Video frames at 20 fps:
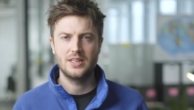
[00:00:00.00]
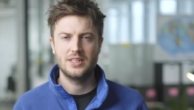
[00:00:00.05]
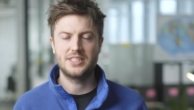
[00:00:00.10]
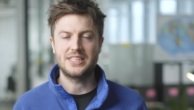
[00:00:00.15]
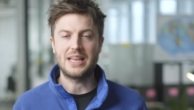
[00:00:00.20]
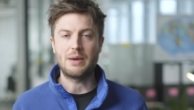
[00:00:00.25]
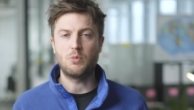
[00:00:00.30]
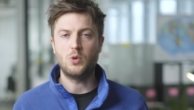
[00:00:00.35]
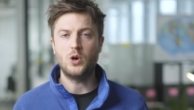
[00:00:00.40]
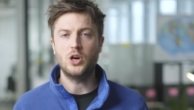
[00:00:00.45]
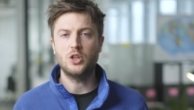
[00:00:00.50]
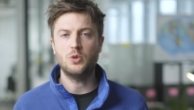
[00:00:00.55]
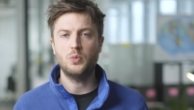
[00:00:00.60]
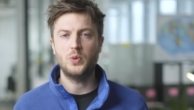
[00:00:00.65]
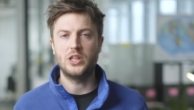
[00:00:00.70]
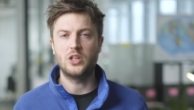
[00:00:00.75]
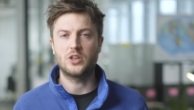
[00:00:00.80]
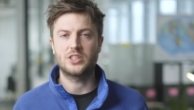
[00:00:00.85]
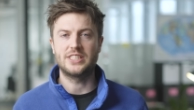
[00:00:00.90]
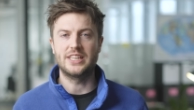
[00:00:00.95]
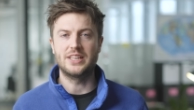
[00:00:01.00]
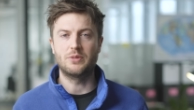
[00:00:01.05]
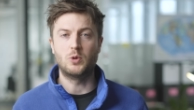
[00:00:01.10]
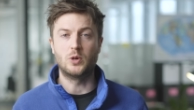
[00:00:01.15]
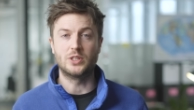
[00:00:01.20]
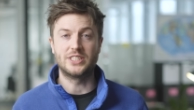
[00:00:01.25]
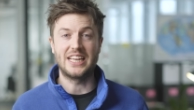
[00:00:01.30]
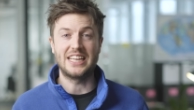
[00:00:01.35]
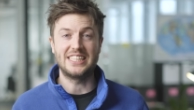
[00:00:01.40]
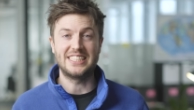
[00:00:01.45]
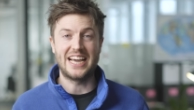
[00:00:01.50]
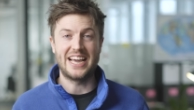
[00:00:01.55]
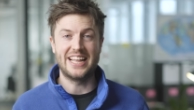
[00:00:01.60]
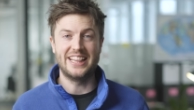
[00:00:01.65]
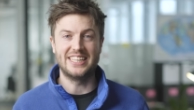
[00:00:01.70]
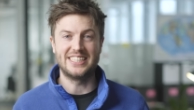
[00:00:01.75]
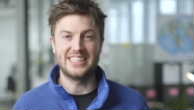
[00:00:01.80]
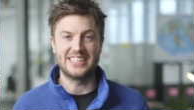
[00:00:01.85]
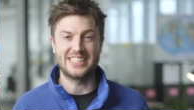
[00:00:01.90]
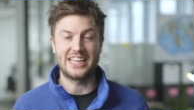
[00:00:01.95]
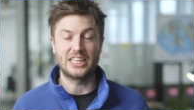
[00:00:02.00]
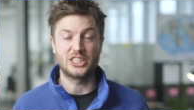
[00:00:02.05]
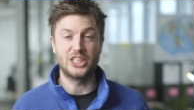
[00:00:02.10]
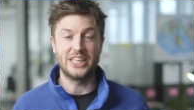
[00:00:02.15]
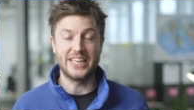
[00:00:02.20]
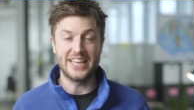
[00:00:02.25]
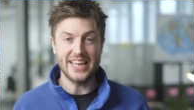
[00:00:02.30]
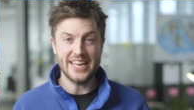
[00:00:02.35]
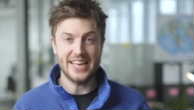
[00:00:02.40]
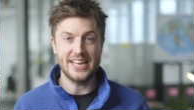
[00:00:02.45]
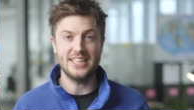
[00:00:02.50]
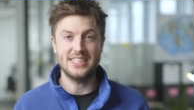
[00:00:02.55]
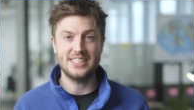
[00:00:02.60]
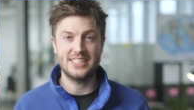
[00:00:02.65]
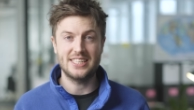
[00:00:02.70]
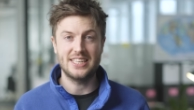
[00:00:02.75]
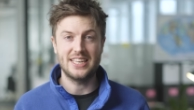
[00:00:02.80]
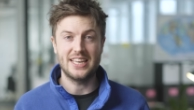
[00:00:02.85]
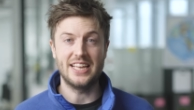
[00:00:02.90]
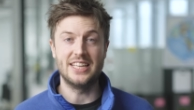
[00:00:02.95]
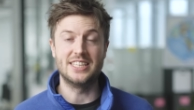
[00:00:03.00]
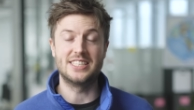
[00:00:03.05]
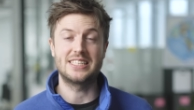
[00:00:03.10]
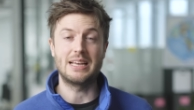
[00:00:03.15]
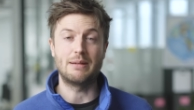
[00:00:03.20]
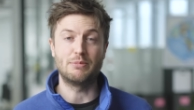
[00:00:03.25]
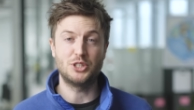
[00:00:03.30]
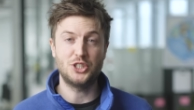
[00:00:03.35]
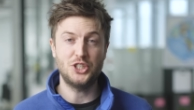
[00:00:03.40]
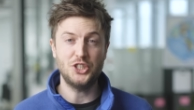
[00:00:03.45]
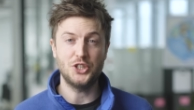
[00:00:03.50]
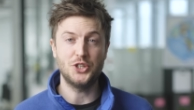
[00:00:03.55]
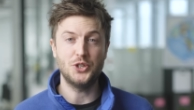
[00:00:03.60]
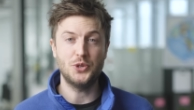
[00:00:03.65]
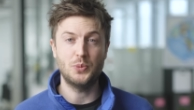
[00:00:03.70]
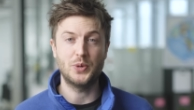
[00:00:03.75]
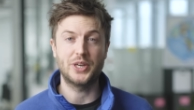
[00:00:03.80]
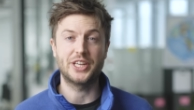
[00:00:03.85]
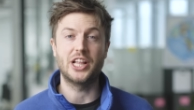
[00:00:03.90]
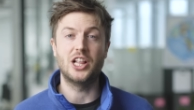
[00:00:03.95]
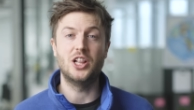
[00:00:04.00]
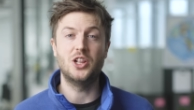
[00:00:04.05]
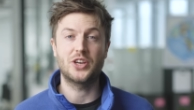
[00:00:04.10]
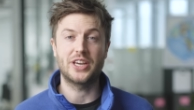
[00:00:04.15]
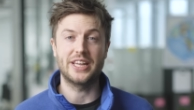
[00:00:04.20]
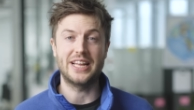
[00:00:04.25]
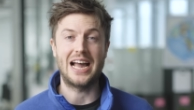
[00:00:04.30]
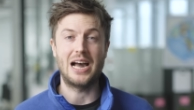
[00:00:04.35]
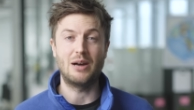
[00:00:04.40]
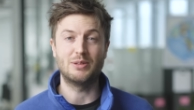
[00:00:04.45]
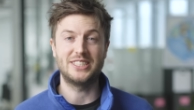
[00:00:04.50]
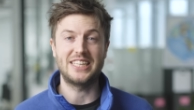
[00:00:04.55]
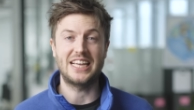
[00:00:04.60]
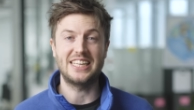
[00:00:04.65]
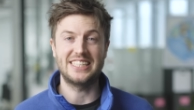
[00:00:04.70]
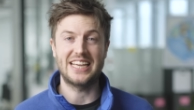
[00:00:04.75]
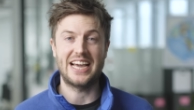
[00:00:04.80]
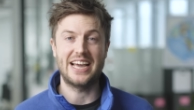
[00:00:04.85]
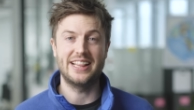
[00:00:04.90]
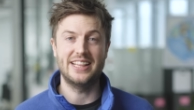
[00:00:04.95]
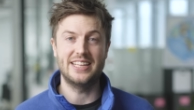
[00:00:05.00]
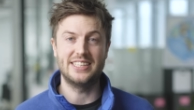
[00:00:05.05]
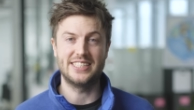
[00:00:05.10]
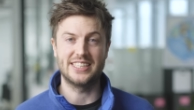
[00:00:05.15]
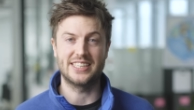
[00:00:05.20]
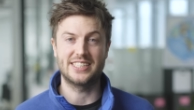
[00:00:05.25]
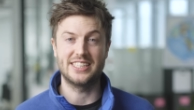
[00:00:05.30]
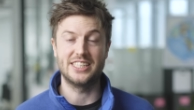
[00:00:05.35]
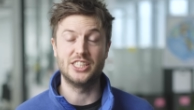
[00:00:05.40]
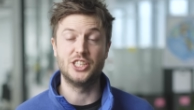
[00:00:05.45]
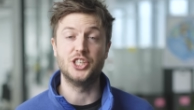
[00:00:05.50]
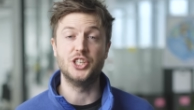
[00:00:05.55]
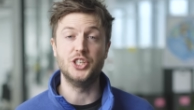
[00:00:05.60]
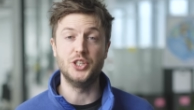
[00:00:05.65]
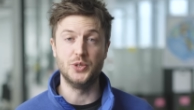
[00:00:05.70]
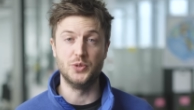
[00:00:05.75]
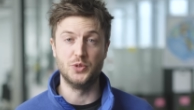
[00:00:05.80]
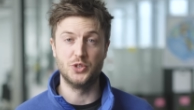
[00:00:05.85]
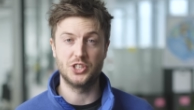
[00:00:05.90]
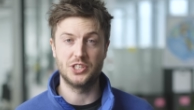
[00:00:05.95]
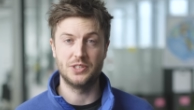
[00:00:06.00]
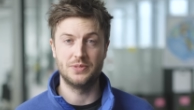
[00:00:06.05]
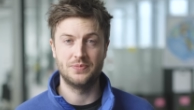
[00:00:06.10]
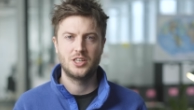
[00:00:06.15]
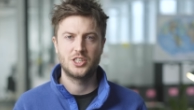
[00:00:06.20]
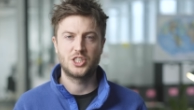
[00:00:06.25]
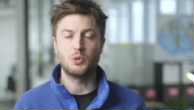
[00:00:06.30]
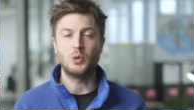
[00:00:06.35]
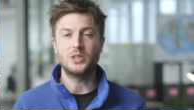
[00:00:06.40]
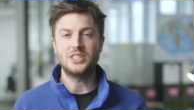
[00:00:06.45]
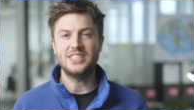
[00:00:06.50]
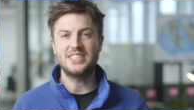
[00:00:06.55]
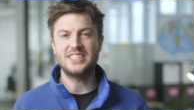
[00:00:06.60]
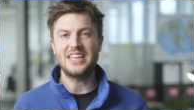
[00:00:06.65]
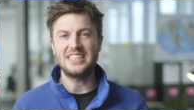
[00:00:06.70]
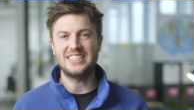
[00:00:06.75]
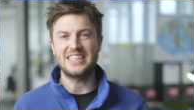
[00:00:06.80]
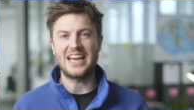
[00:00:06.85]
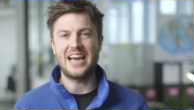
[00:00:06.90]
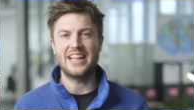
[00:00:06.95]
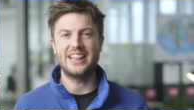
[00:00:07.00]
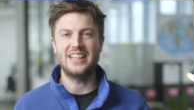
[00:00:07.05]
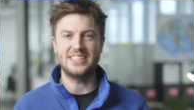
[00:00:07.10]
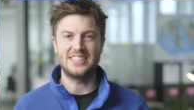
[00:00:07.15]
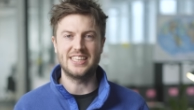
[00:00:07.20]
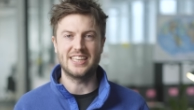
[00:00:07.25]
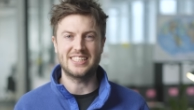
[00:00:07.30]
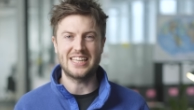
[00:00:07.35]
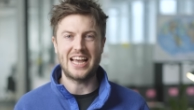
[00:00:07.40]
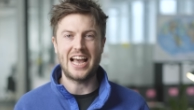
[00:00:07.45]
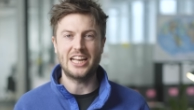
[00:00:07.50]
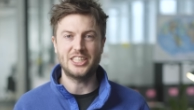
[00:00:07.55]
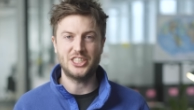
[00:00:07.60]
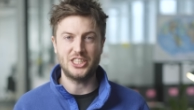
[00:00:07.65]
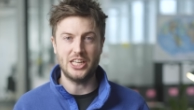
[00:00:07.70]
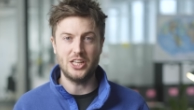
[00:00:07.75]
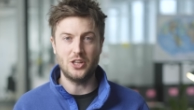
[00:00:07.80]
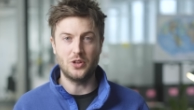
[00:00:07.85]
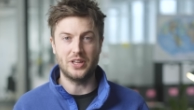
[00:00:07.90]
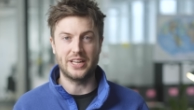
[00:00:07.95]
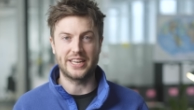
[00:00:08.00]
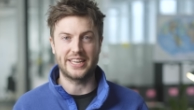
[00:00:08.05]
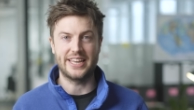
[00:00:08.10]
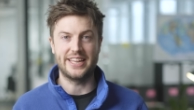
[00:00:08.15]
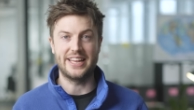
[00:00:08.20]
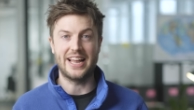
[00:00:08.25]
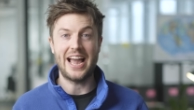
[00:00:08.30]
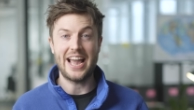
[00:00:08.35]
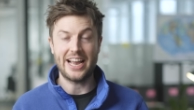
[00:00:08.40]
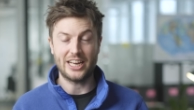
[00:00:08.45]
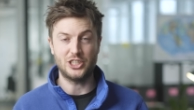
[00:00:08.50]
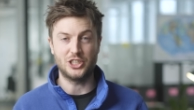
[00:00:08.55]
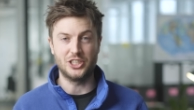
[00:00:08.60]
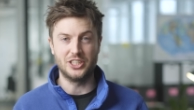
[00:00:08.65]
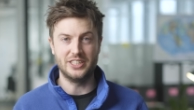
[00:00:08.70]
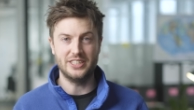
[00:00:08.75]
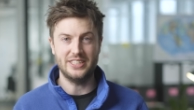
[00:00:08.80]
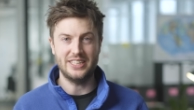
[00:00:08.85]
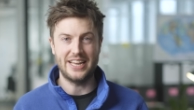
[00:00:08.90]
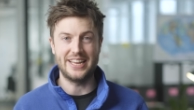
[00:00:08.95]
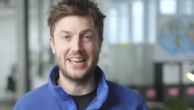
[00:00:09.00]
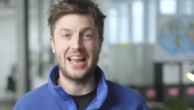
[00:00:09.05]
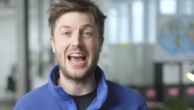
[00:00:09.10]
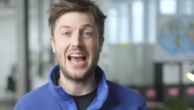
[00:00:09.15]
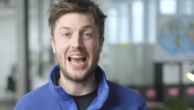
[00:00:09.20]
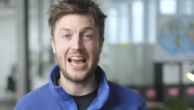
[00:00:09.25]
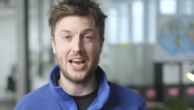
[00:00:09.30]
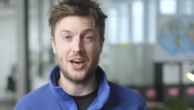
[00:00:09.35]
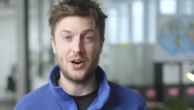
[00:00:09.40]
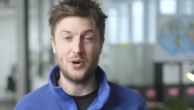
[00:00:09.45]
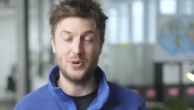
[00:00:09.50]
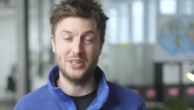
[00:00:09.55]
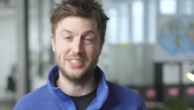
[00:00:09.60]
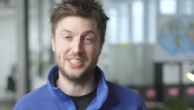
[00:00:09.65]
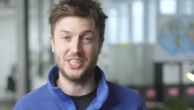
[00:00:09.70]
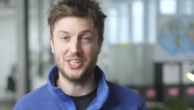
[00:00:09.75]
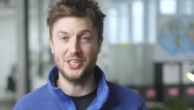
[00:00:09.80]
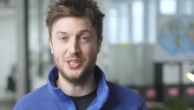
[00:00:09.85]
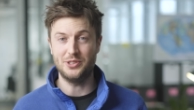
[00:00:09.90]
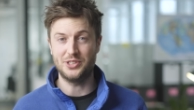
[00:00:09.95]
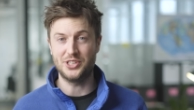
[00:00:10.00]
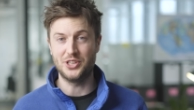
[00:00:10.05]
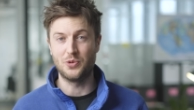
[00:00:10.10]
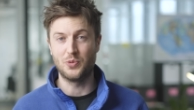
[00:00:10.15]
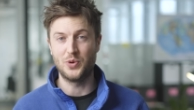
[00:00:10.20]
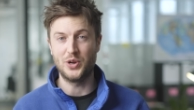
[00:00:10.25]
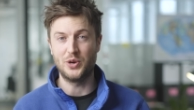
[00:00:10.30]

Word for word: Step one, we looked at what data analytics actually is. In step two, we're going to look at how data analytics is used. So what does data analytics actually look like in action, and how is it used in the